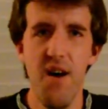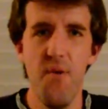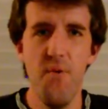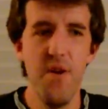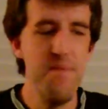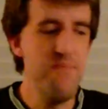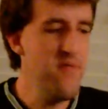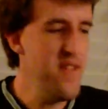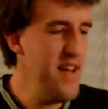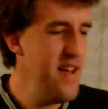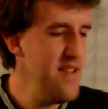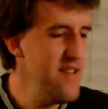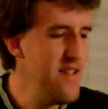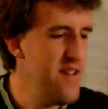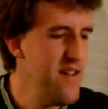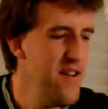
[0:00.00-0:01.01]
We
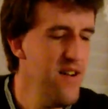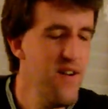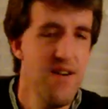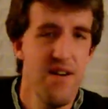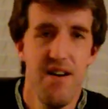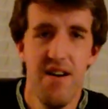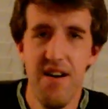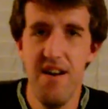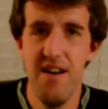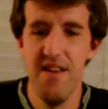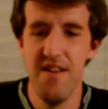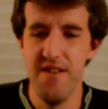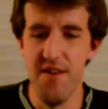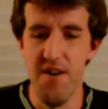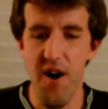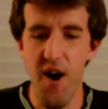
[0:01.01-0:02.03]
plan to, you know,